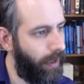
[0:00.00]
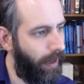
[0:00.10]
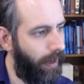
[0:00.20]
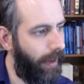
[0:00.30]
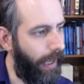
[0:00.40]

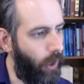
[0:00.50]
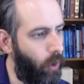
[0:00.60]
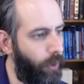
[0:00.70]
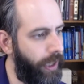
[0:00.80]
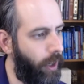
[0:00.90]

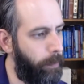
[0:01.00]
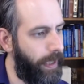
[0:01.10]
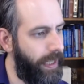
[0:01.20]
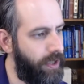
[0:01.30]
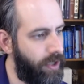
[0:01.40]
Holding our
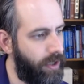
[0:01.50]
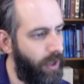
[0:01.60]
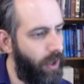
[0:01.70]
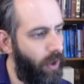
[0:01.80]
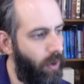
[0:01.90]
peace
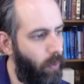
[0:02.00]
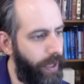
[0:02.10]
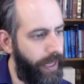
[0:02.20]
when